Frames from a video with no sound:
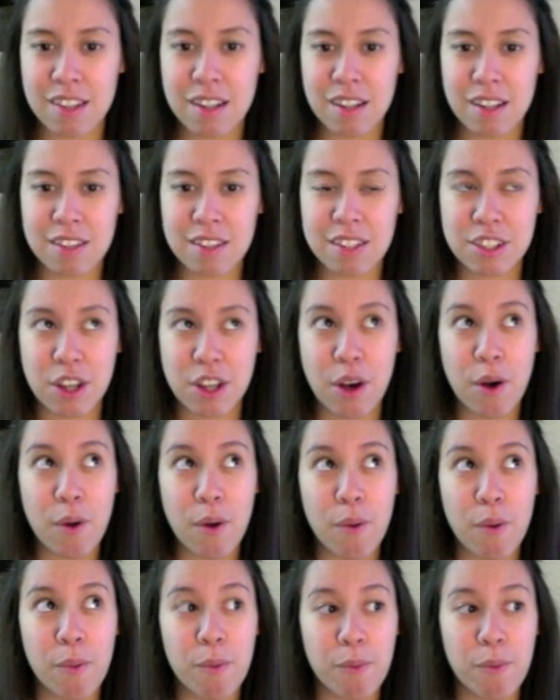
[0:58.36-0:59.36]

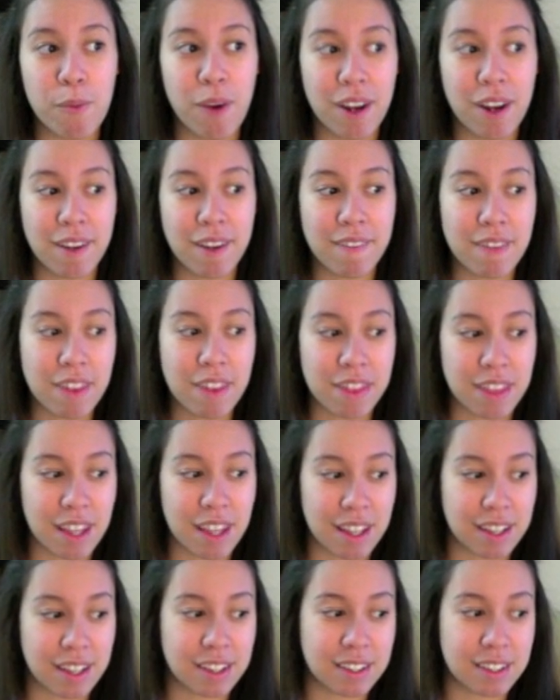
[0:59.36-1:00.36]
so one of the
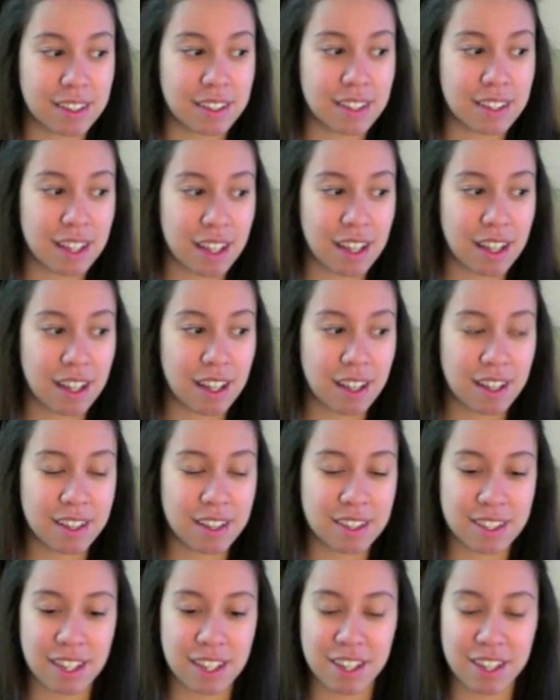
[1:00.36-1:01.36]
things it
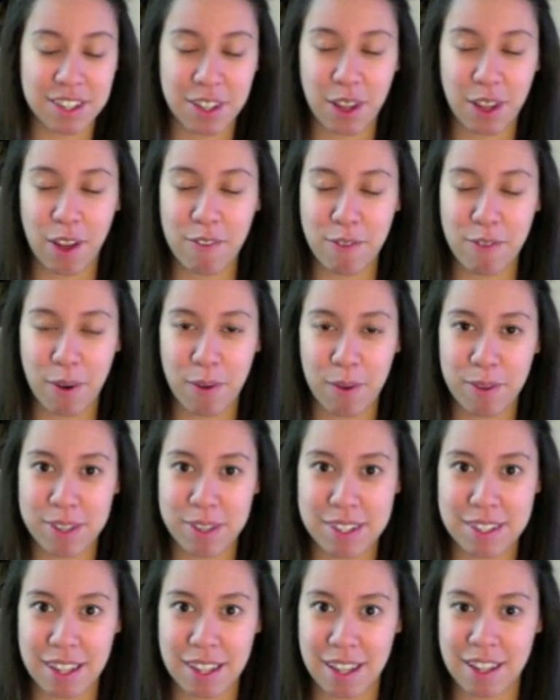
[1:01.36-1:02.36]
said to look for
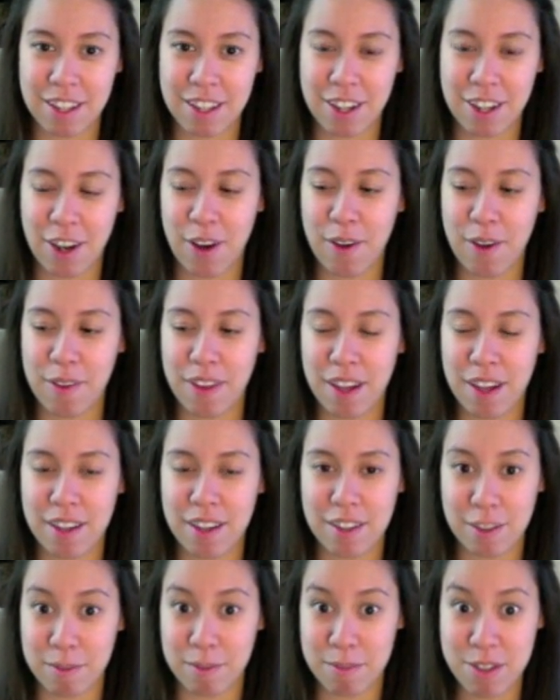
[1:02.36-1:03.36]
was like you know that
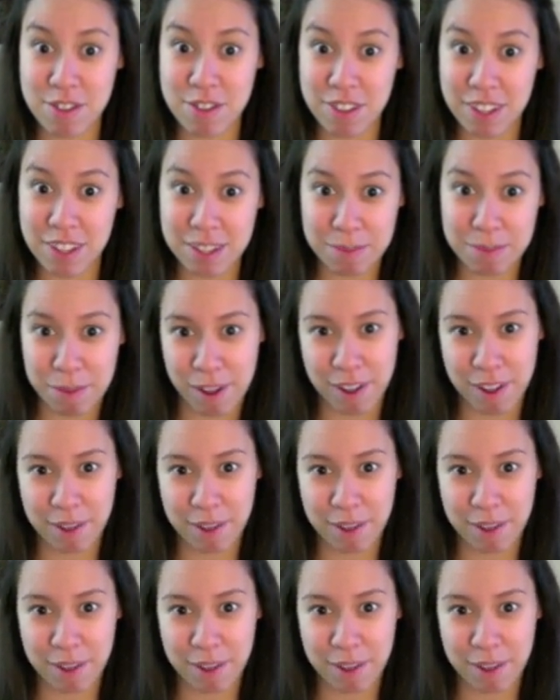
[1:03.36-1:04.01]
your mucus plug